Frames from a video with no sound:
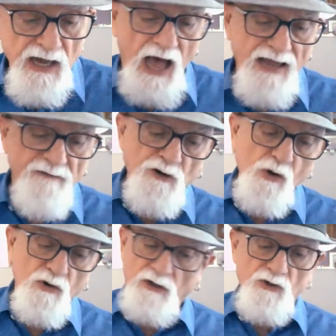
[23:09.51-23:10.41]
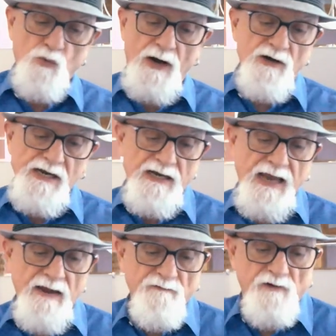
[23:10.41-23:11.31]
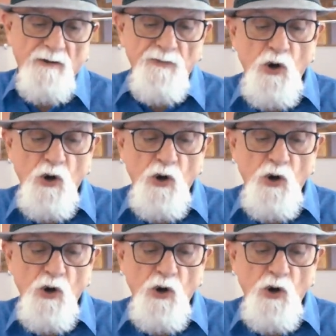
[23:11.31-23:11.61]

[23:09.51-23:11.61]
I have no clue where he came from,